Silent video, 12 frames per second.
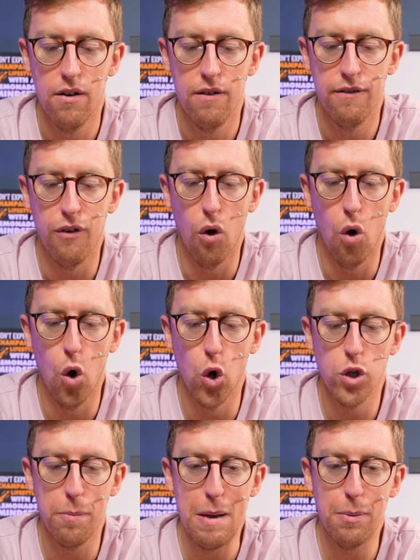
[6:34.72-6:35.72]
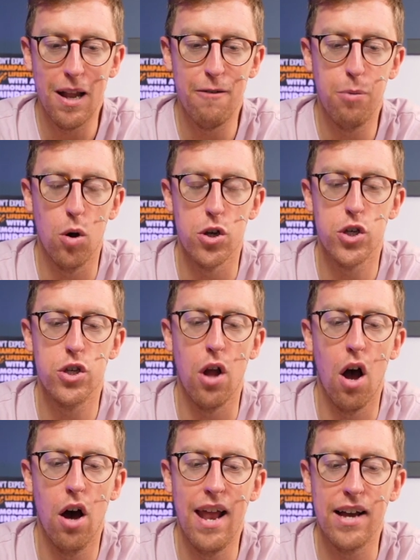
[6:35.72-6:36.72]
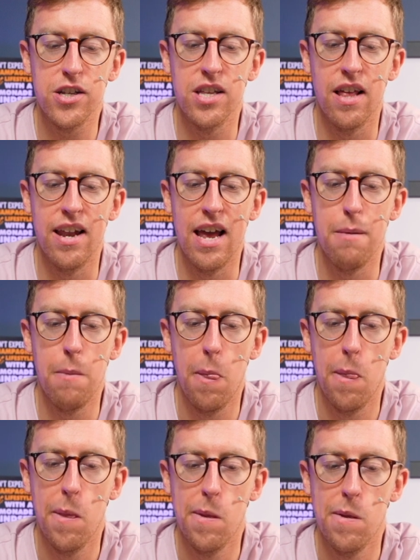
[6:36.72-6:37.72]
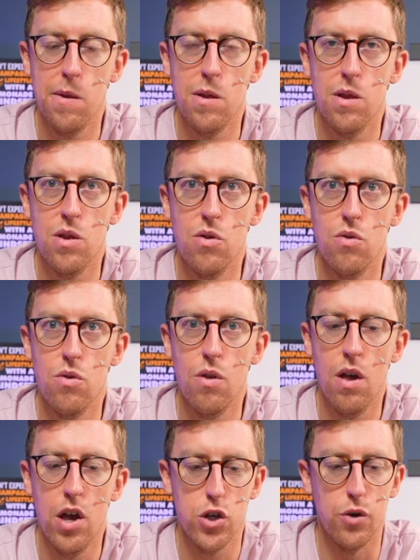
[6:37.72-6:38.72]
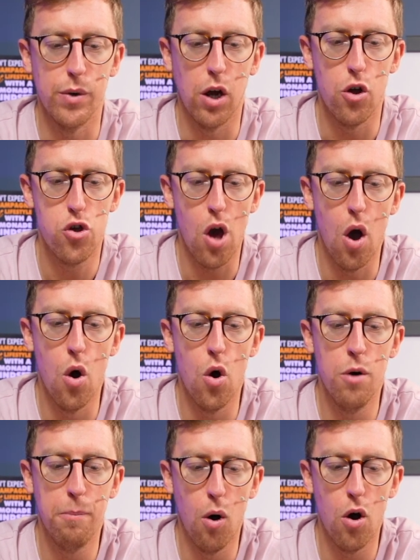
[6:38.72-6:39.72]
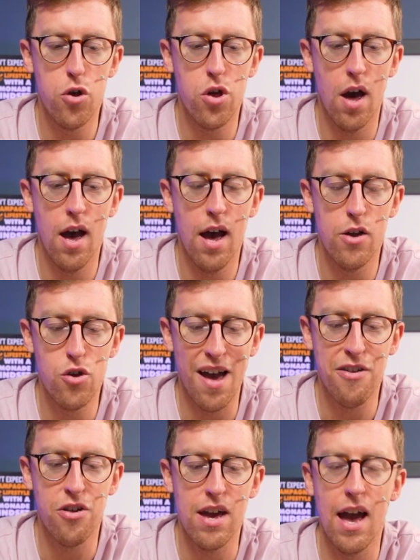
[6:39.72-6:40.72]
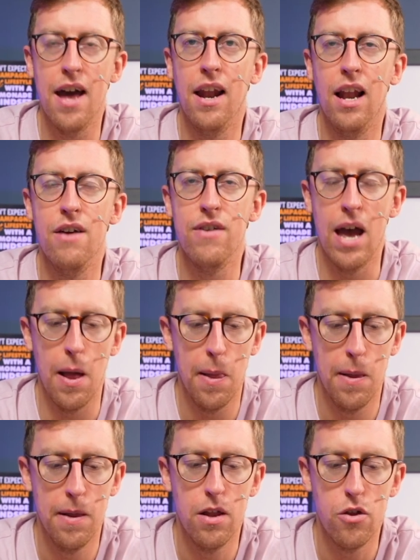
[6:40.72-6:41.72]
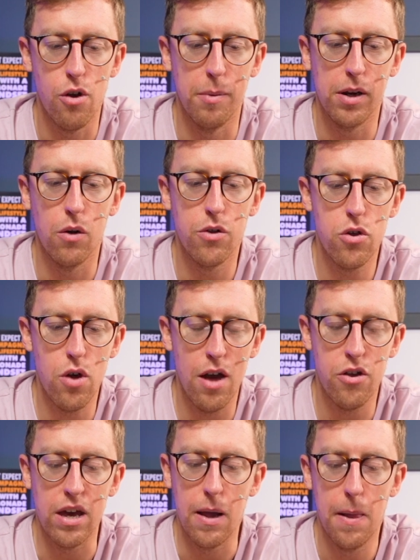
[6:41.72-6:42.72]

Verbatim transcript: for all the people I've put a star next to their name. So we've got Joan, Portia, Jessie, and Olivia. So I'm gonna go into Jessie.